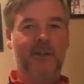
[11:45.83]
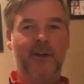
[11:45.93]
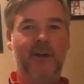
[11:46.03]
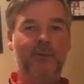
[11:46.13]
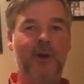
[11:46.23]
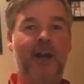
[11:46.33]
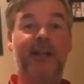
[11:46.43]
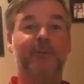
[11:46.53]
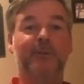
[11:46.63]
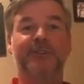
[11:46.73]
Artie, why?
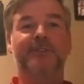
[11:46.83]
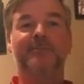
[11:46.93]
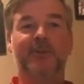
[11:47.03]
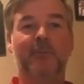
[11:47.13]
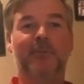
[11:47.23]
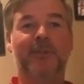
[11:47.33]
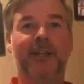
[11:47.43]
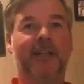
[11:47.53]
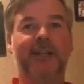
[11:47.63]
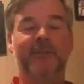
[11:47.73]
Like, it was
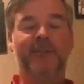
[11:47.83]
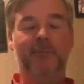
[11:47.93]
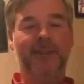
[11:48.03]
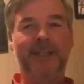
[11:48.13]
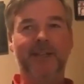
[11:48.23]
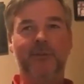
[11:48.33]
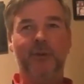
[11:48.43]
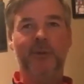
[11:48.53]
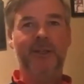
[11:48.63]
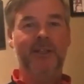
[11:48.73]
completely
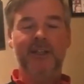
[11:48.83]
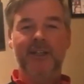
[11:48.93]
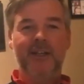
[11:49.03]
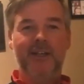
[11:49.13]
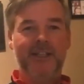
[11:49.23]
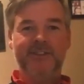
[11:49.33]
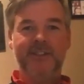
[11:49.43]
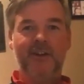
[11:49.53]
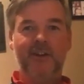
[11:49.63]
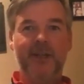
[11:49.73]
through me. And I
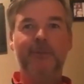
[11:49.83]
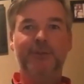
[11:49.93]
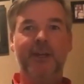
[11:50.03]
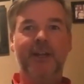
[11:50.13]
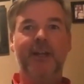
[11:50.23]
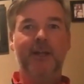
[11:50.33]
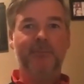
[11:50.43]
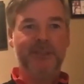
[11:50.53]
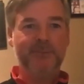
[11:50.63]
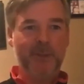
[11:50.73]
said, Artie, I'm trying to
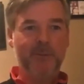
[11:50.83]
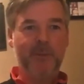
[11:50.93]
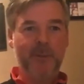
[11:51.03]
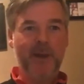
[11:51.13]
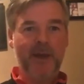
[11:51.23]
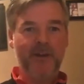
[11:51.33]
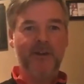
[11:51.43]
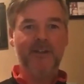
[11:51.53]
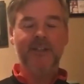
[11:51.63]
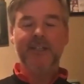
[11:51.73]
help these people be
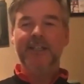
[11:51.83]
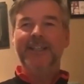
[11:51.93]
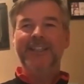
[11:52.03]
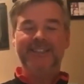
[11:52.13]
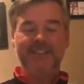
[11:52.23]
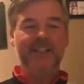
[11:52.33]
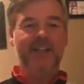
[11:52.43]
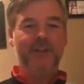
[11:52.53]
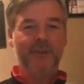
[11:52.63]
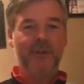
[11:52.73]
better. He says, yeah,
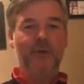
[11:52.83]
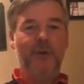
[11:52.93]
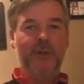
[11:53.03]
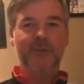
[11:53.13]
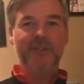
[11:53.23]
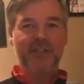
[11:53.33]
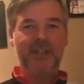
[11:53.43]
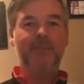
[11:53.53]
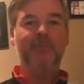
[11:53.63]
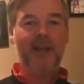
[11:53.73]
you're annoying them because you
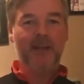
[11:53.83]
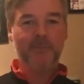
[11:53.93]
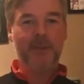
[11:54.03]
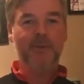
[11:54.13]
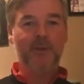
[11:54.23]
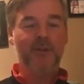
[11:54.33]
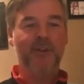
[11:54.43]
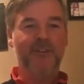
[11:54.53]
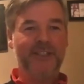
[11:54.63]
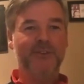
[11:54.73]
keep telling people all
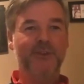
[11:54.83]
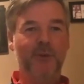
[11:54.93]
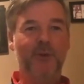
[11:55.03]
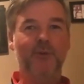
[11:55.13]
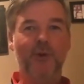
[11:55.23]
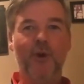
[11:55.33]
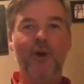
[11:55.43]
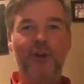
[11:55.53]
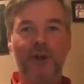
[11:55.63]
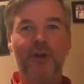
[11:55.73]
the things they're doing
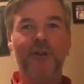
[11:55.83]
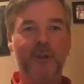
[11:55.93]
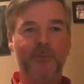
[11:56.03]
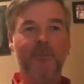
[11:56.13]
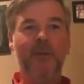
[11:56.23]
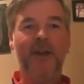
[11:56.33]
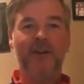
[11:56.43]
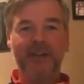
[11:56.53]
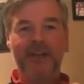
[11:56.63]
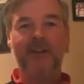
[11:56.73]
wrong and how they could be
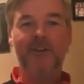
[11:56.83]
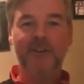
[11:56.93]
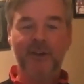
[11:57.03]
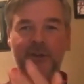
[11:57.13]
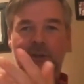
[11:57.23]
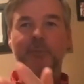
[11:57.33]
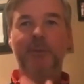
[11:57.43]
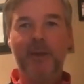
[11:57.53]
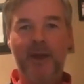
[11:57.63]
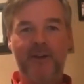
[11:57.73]
better here and how they could
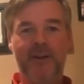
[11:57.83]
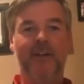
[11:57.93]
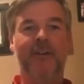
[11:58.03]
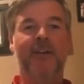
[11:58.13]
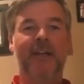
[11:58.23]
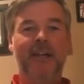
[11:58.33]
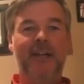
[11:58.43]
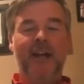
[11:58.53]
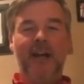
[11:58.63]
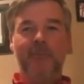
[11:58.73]
be better here.
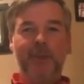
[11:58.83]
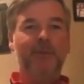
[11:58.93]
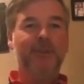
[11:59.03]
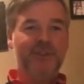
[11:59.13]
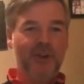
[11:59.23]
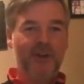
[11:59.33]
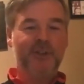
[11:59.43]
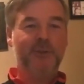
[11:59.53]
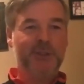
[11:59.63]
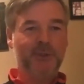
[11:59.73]
And people are starting to
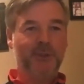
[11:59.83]
switch